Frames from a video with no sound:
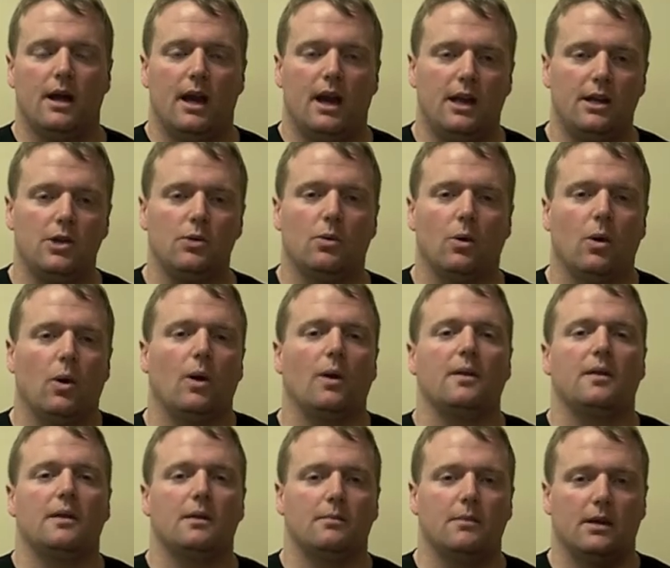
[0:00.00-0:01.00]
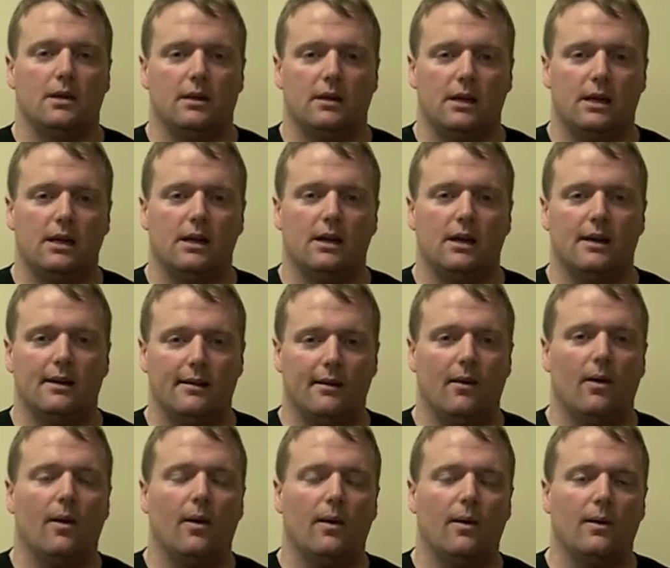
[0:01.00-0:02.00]
and you will ultimately,
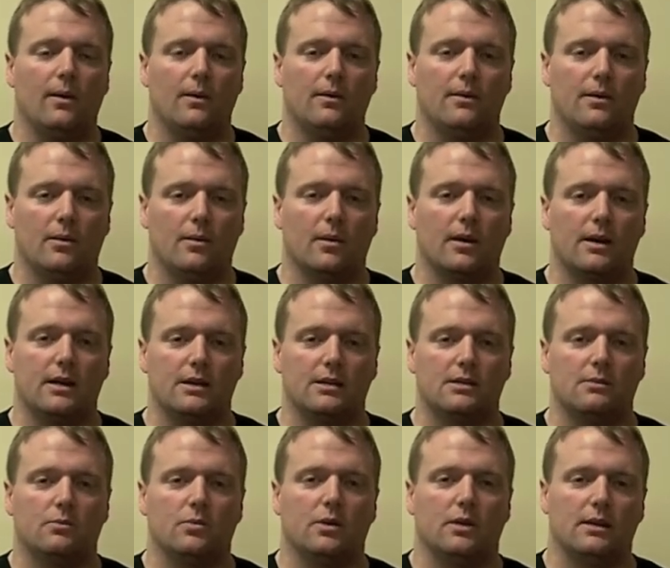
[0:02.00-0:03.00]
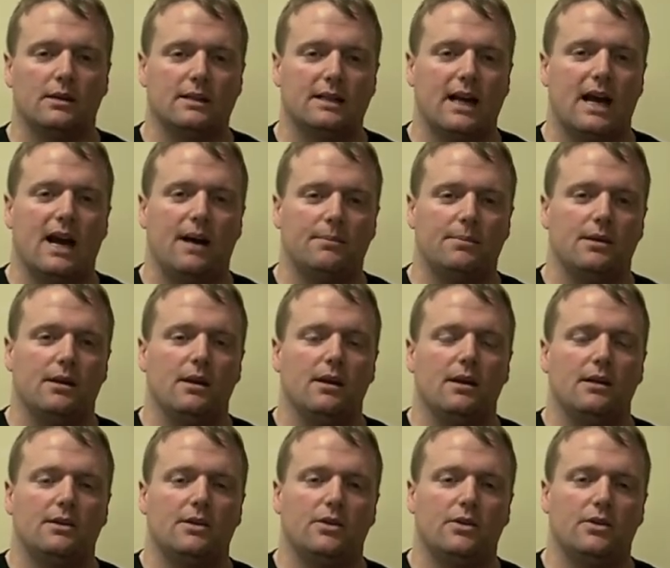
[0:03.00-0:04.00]
the organism will adapt
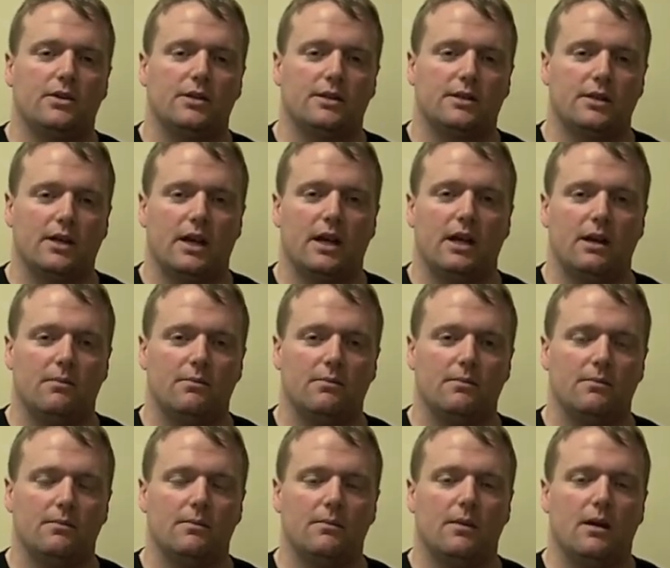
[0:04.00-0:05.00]
to the same